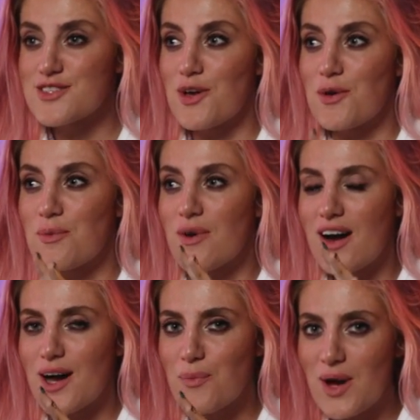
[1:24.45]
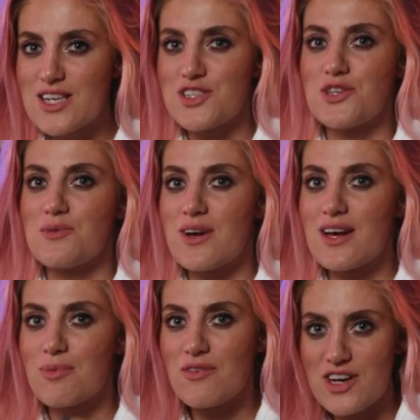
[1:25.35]
So I went to
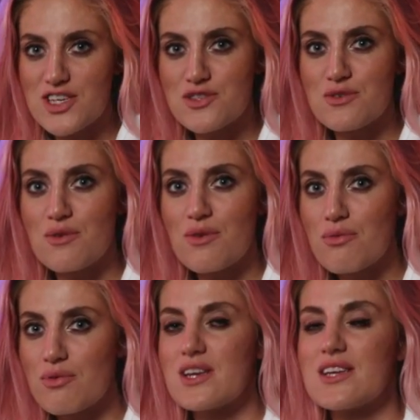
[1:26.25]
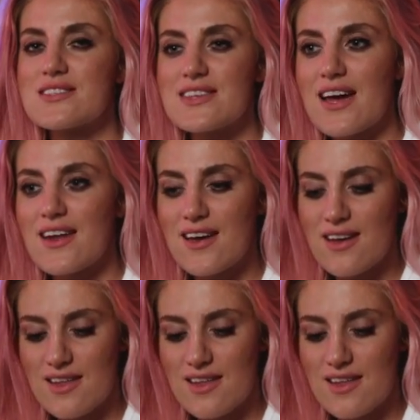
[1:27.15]
a professional 3D scanner.